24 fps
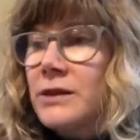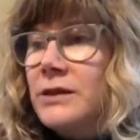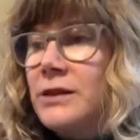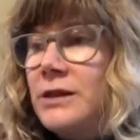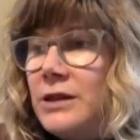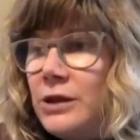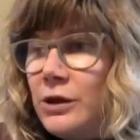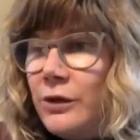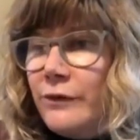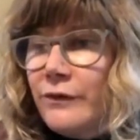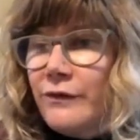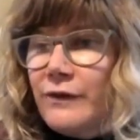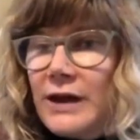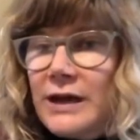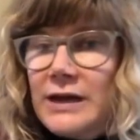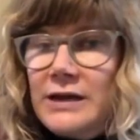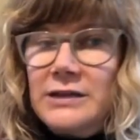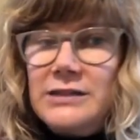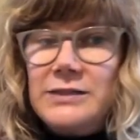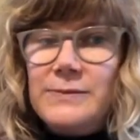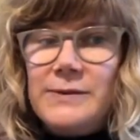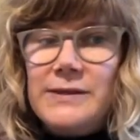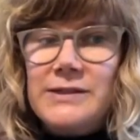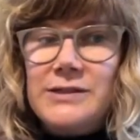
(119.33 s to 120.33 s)
you know, find
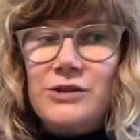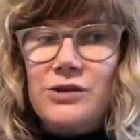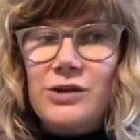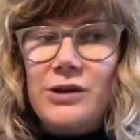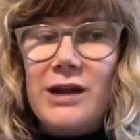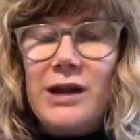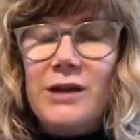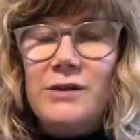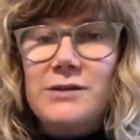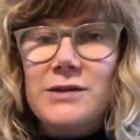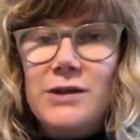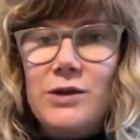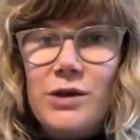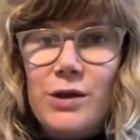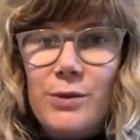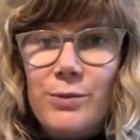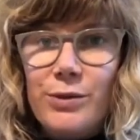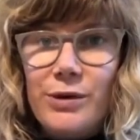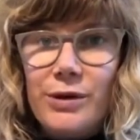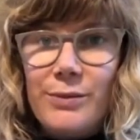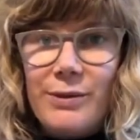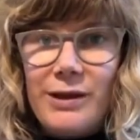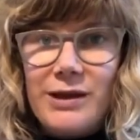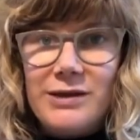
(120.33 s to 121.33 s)
a space in your house so you can
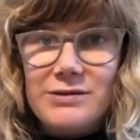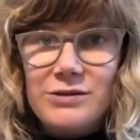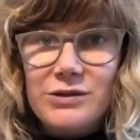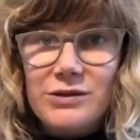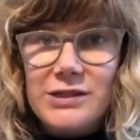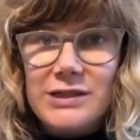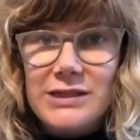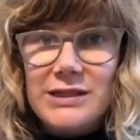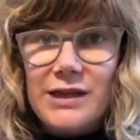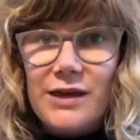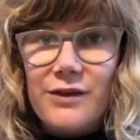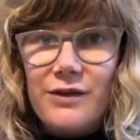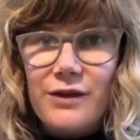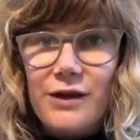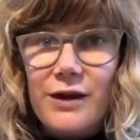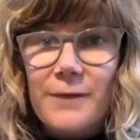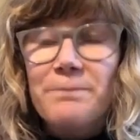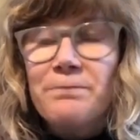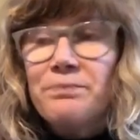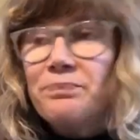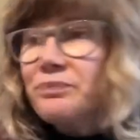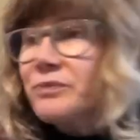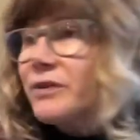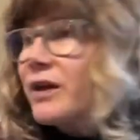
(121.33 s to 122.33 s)
put a puzzle together.